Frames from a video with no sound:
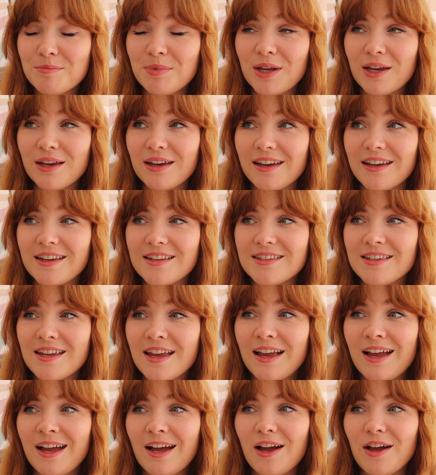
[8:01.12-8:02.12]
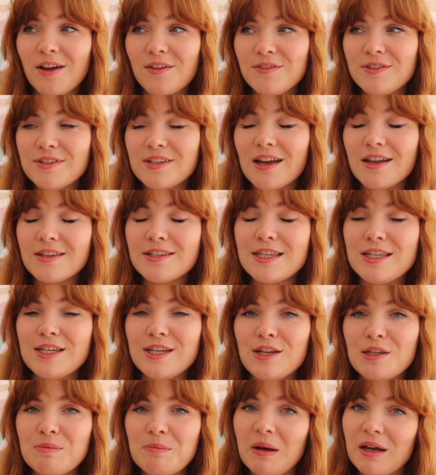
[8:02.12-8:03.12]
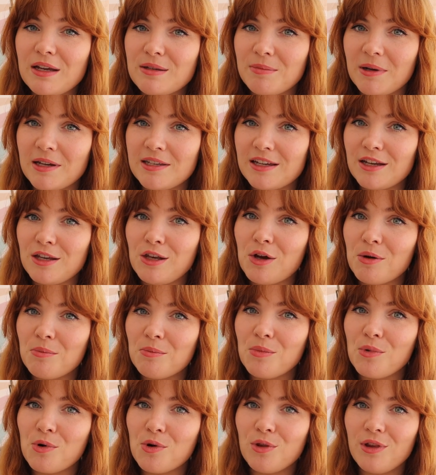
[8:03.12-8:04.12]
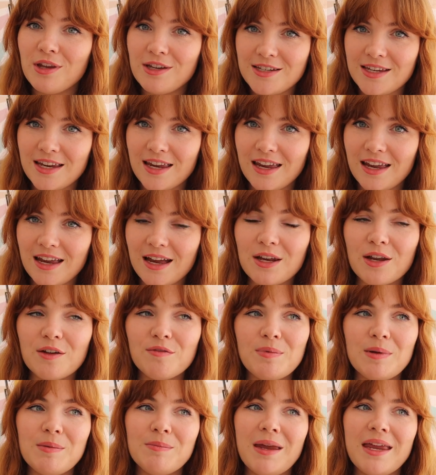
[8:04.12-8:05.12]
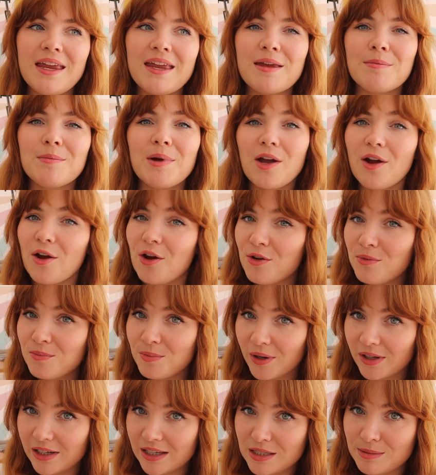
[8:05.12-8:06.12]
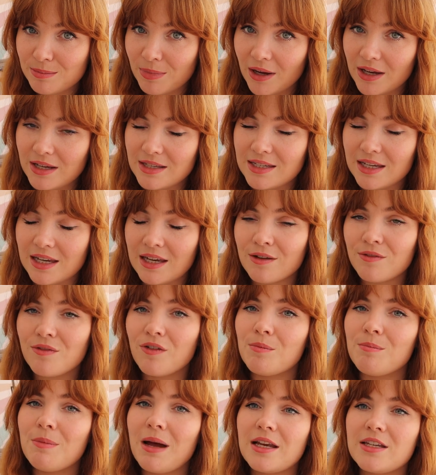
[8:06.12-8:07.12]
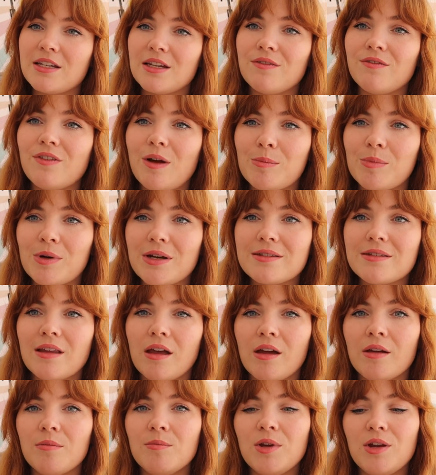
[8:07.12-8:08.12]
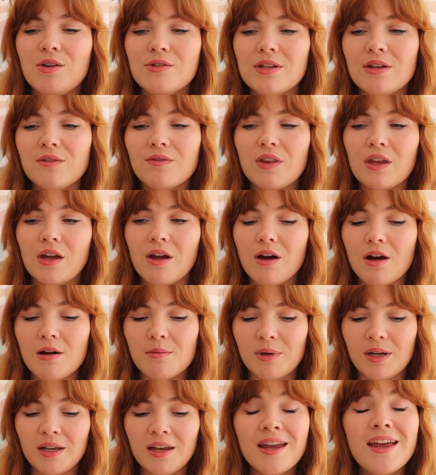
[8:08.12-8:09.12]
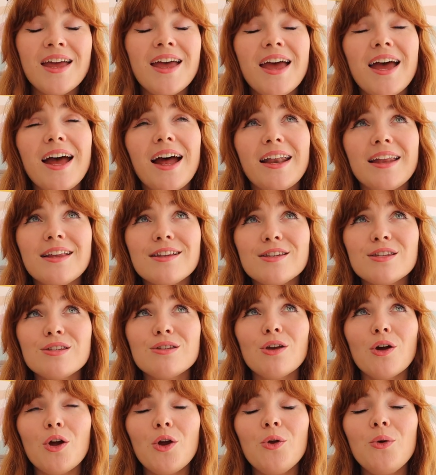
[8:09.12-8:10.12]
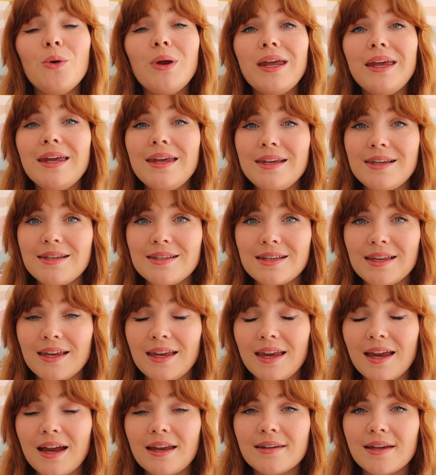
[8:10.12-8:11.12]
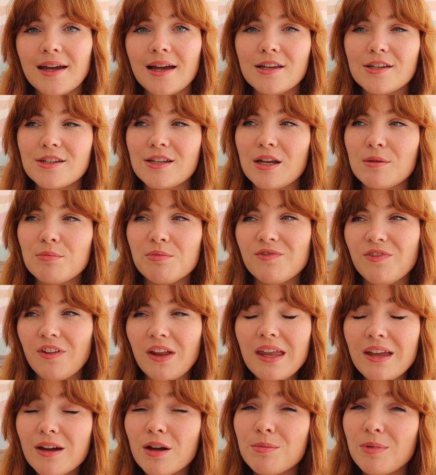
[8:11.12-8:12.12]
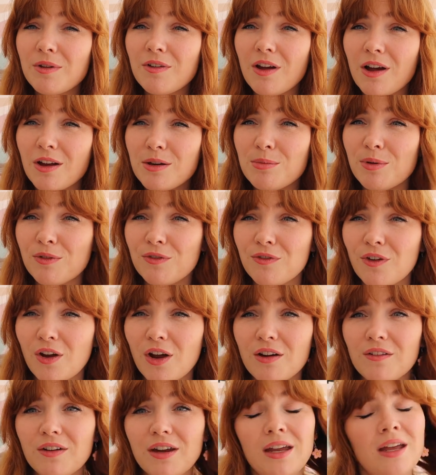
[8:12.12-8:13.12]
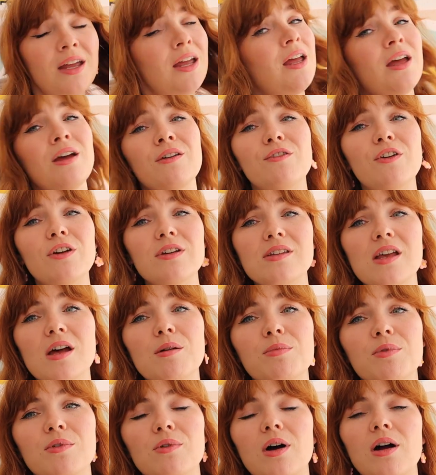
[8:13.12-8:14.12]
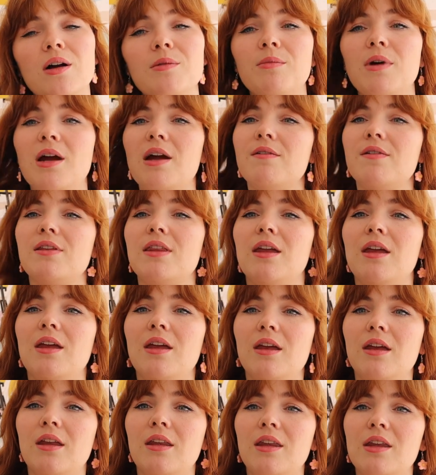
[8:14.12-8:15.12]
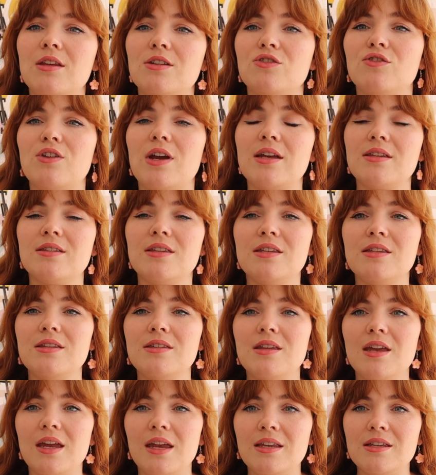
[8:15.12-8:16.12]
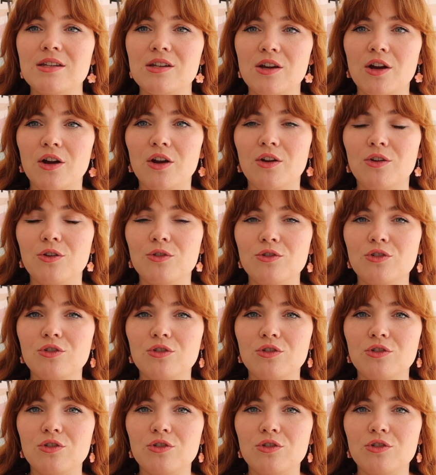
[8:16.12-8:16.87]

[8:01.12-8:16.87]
because I've started to use bias binding a lot more this year and I've been making my own bias binding from matching fabrics that I'm using for the garment and it's so easy and actually I think I kind of prefer it. For example, I'm wearing the this dress, this is the indigo